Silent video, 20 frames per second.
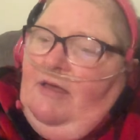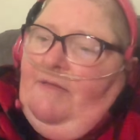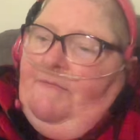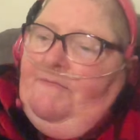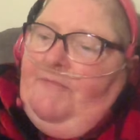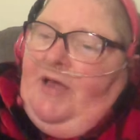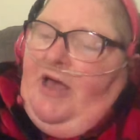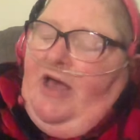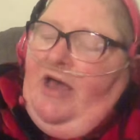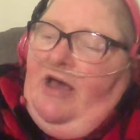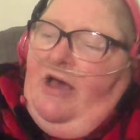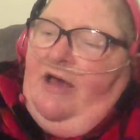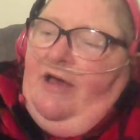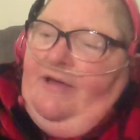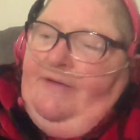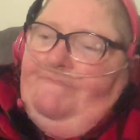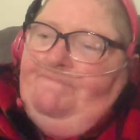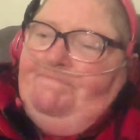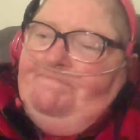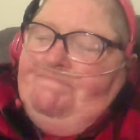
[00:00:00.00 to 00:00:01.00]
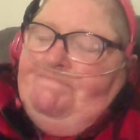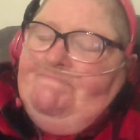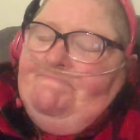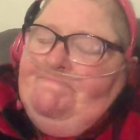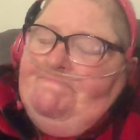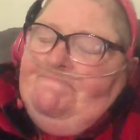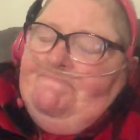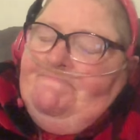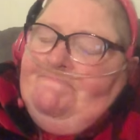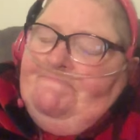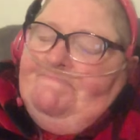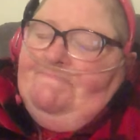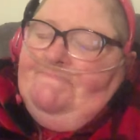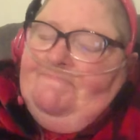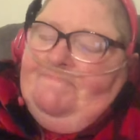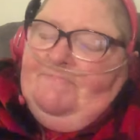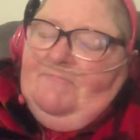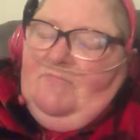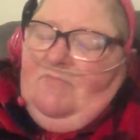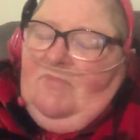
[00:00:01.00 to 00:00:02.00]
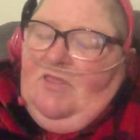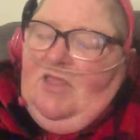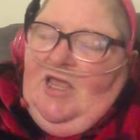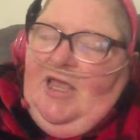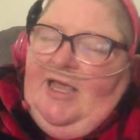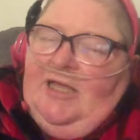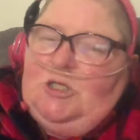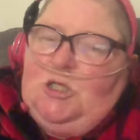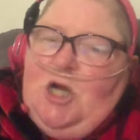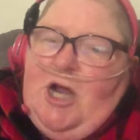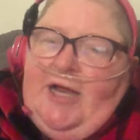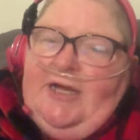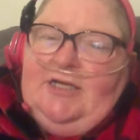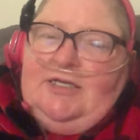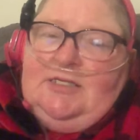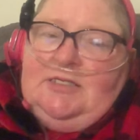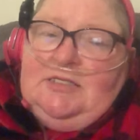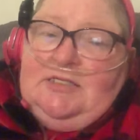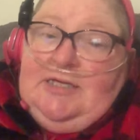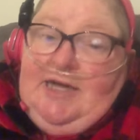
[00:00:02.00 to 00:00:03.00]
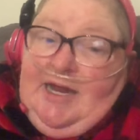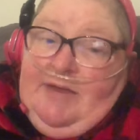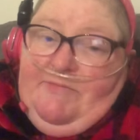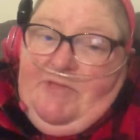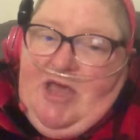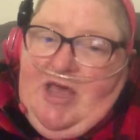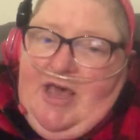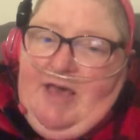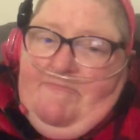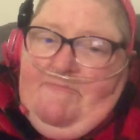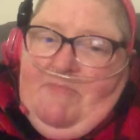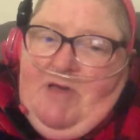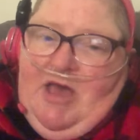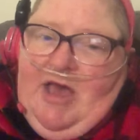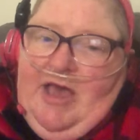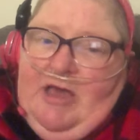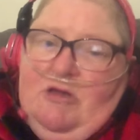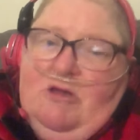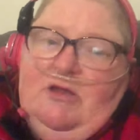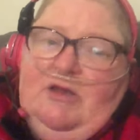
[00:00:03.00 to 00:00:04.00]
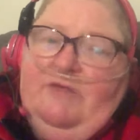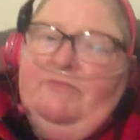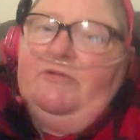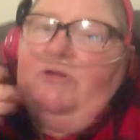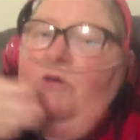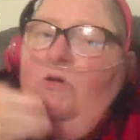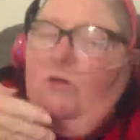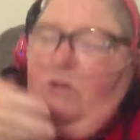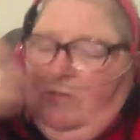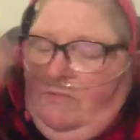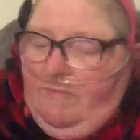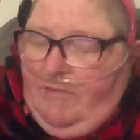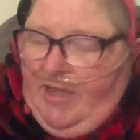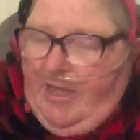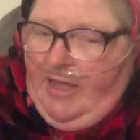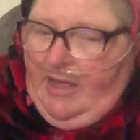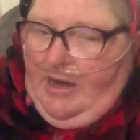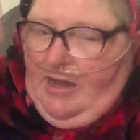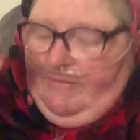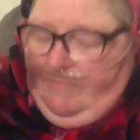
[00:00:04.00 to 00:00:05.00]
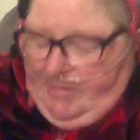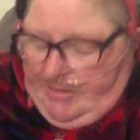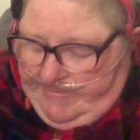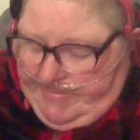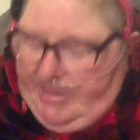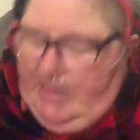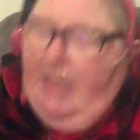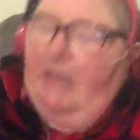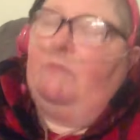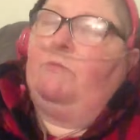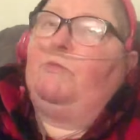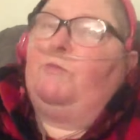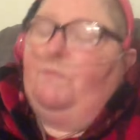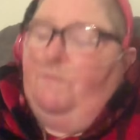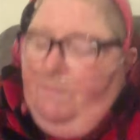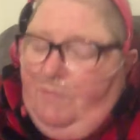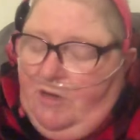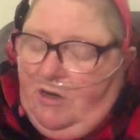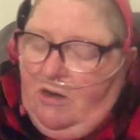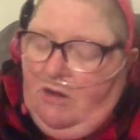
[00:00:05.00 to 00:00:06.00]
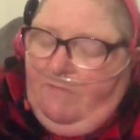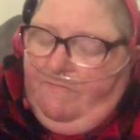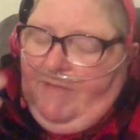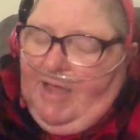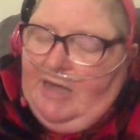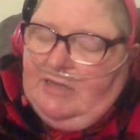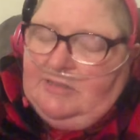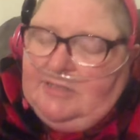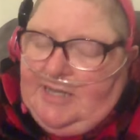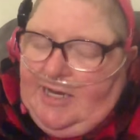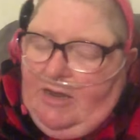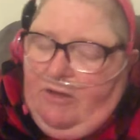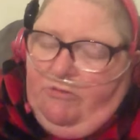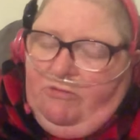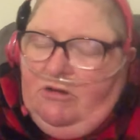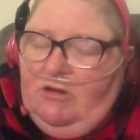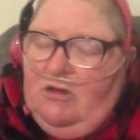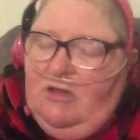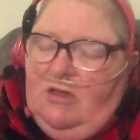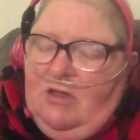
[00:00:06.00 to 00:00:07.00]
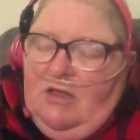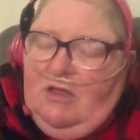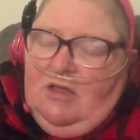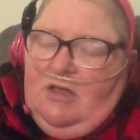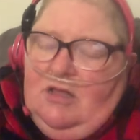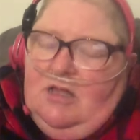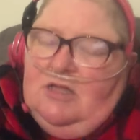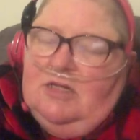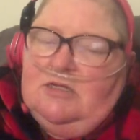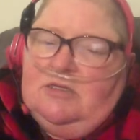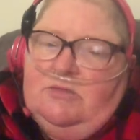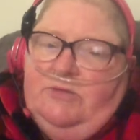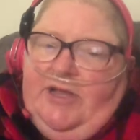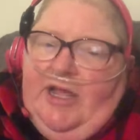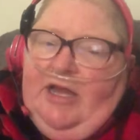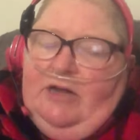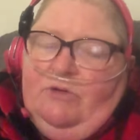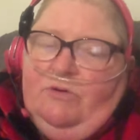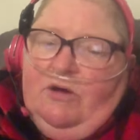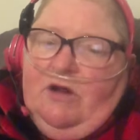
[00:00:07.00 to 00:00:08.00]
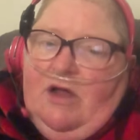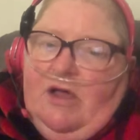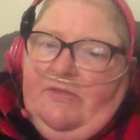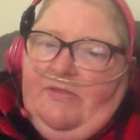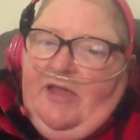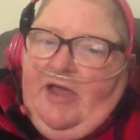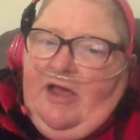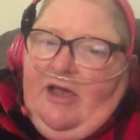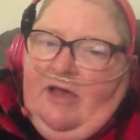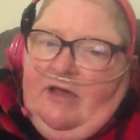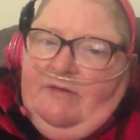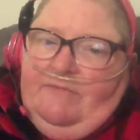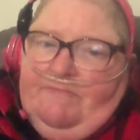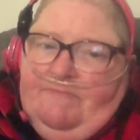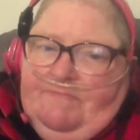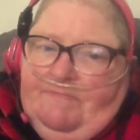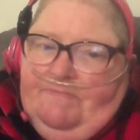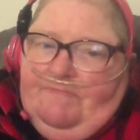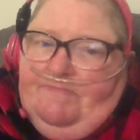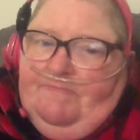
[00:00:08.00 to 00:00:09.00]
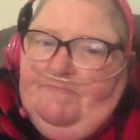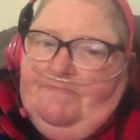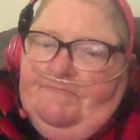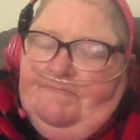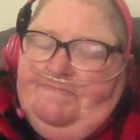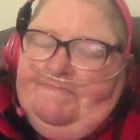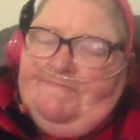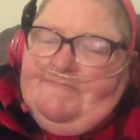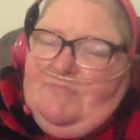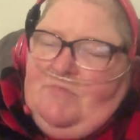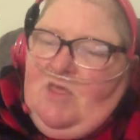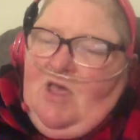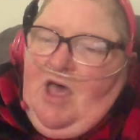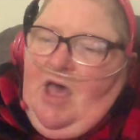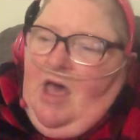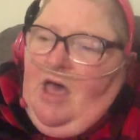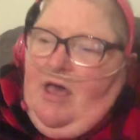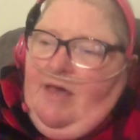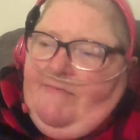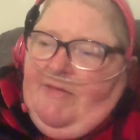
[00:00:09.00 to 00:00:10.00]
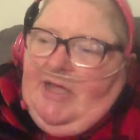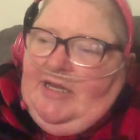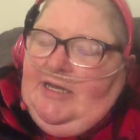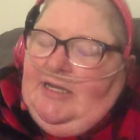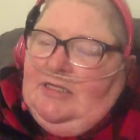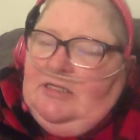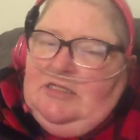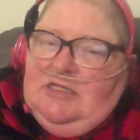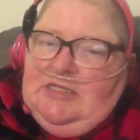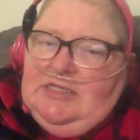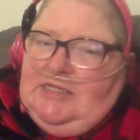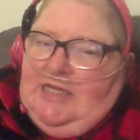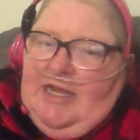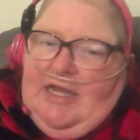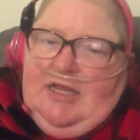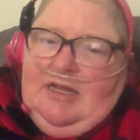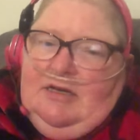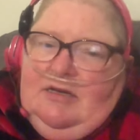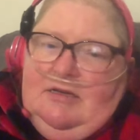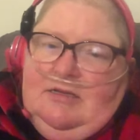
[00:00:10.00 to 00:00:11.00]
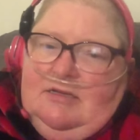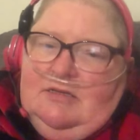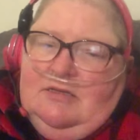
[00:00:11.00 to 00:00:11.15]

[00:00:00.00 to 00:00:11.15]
But he tried to stand me up. I couldn't even hold my head up. It would be like, back down. So we had to work on that. I didn't stand